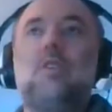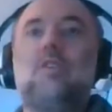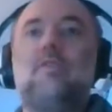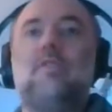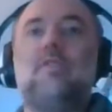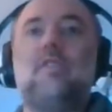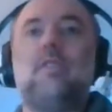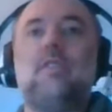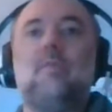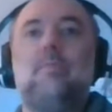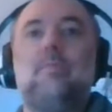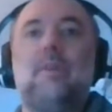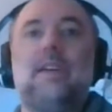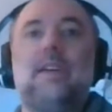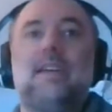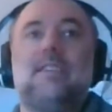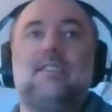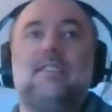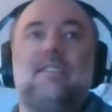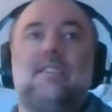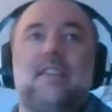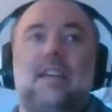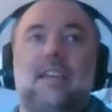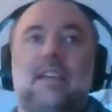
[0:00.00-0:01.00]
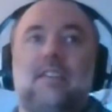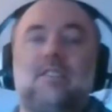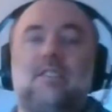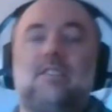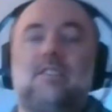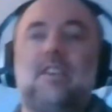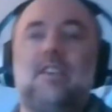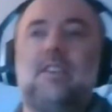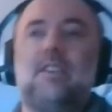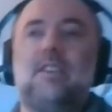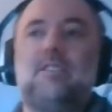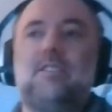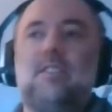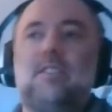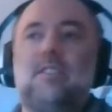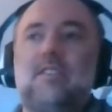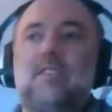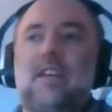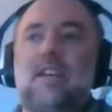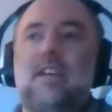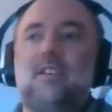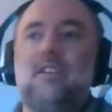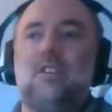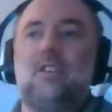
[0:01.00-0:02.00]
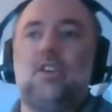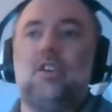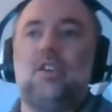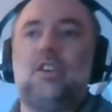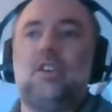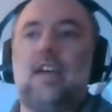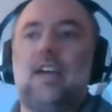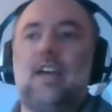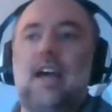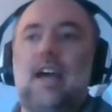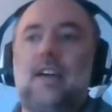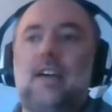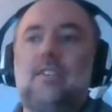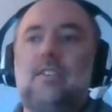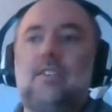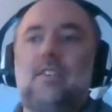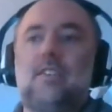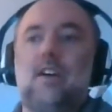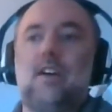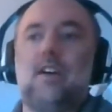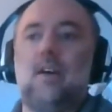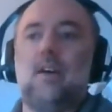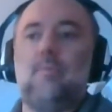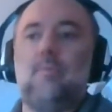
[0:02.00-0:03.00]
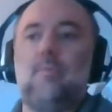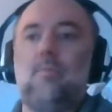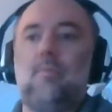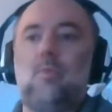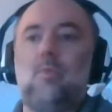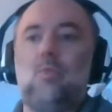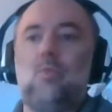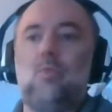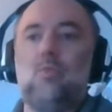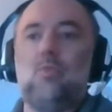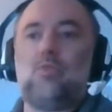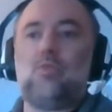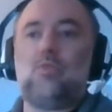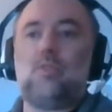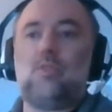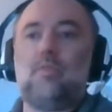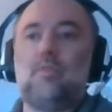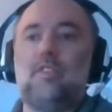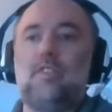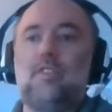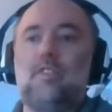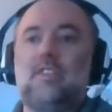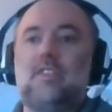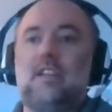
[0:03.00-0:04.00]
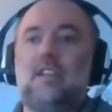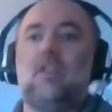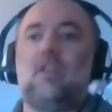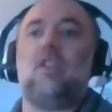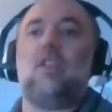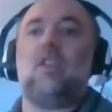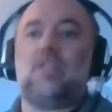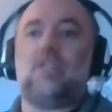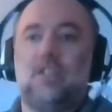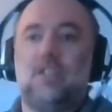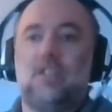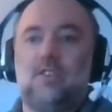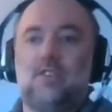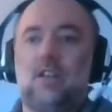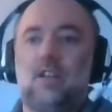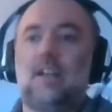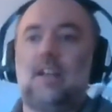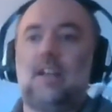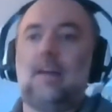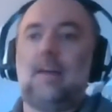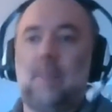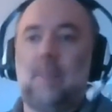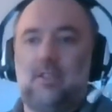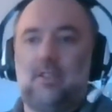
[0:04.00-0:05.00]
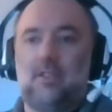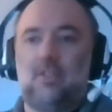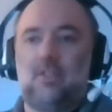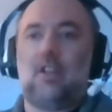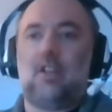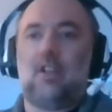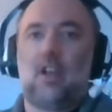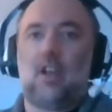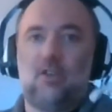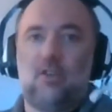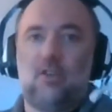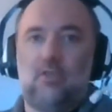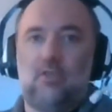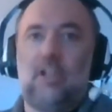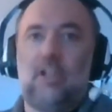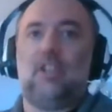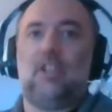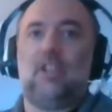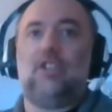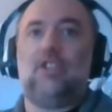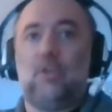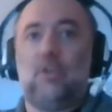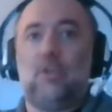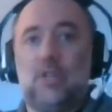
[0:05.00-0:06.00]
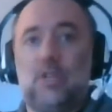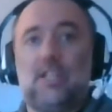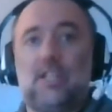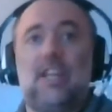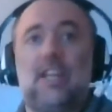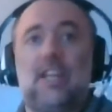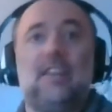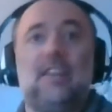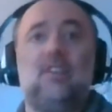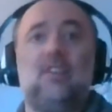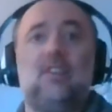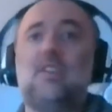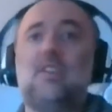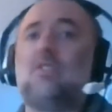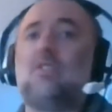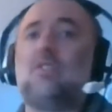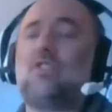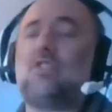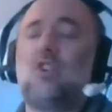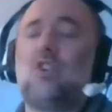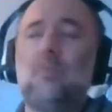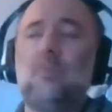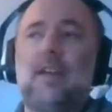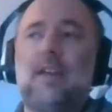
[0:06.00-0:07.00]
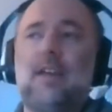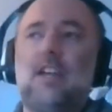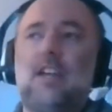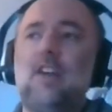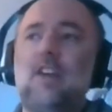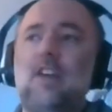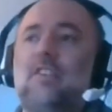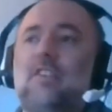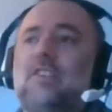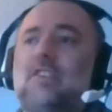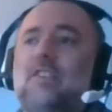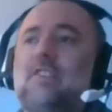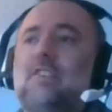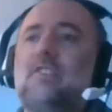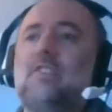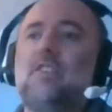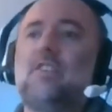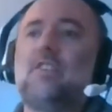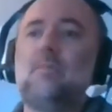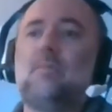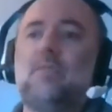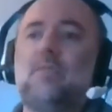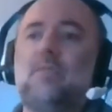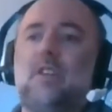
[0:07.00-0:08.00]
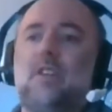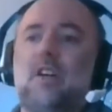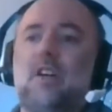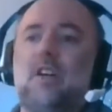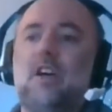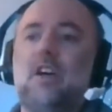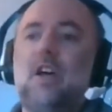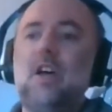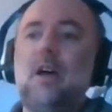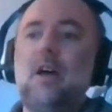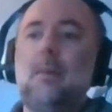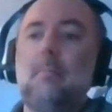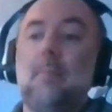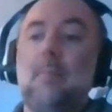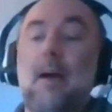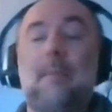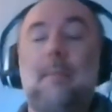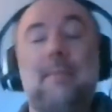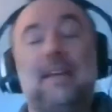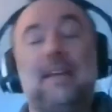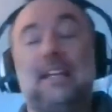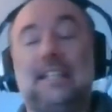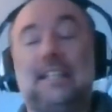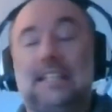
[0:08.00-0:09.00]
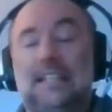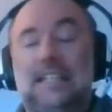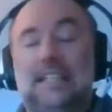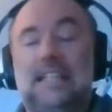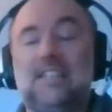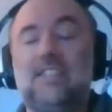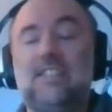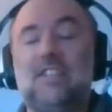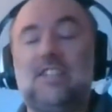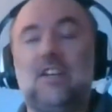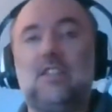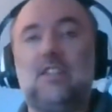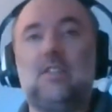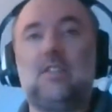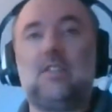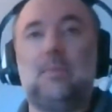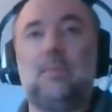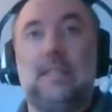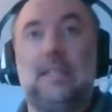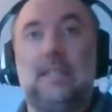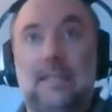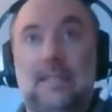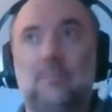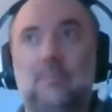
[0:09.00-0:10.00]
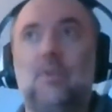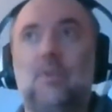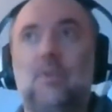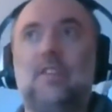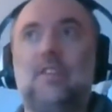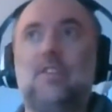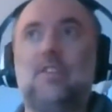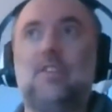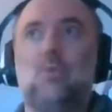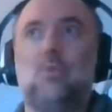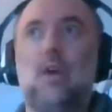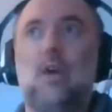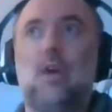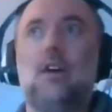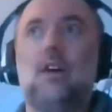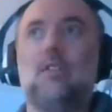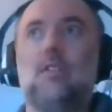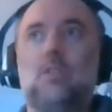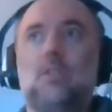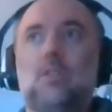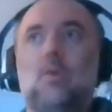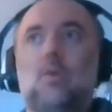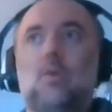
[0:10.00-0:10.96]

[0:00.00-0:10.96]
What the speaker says: of the biggest things is to take a look at some of the technologies. So like I mentioned, like Unreal and Unity, and there are so many others. There are some that might be a little easier to begin with as well, to